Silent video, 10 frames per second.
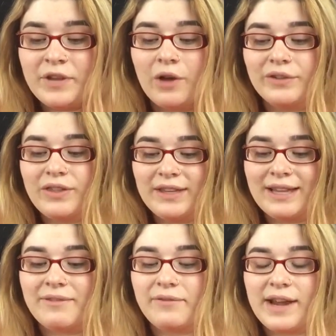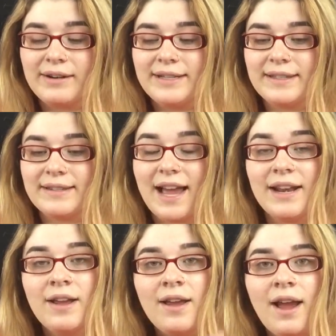The only thing that varies is
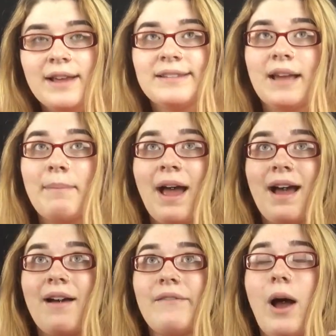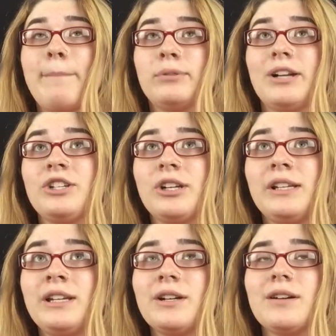that some have a brush
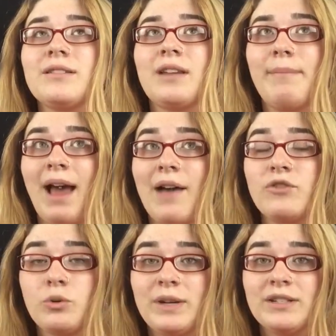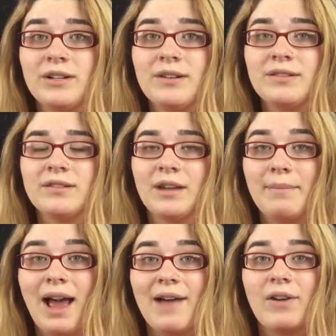cleaner, some have tweezers,
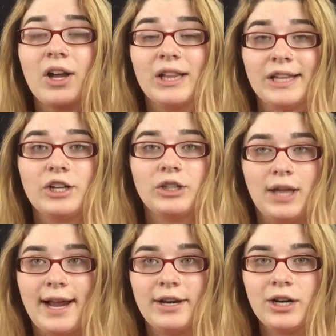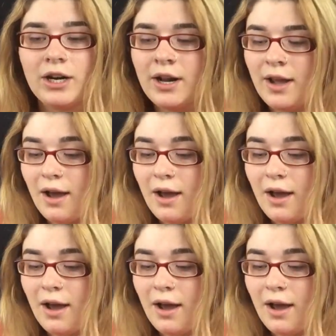some have a glitter liner.